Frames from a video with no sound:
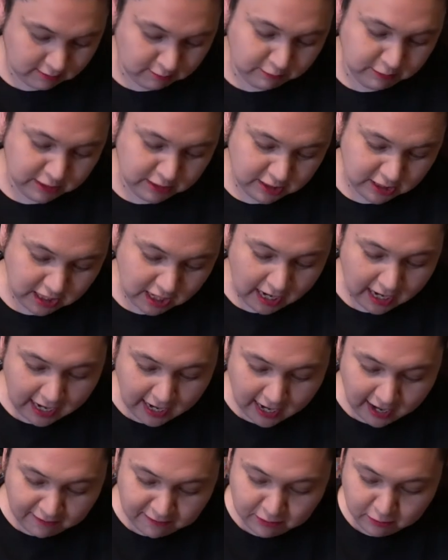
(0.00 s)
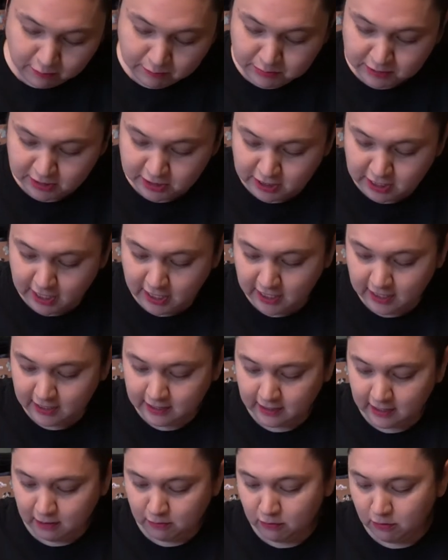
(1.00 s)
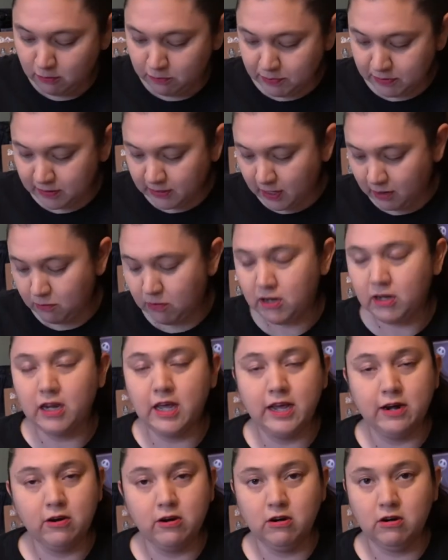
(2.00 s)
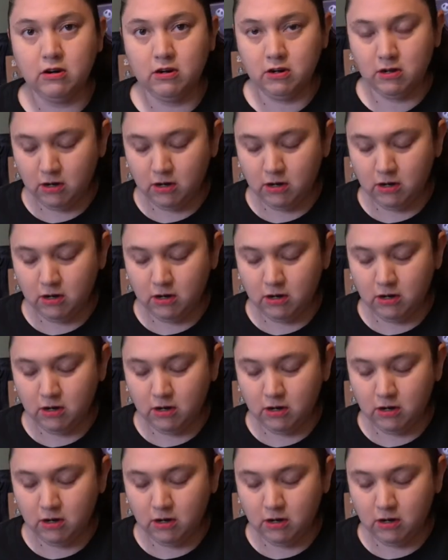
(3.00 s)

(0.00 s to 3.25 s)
which I haven't opened yet, and I will open that one later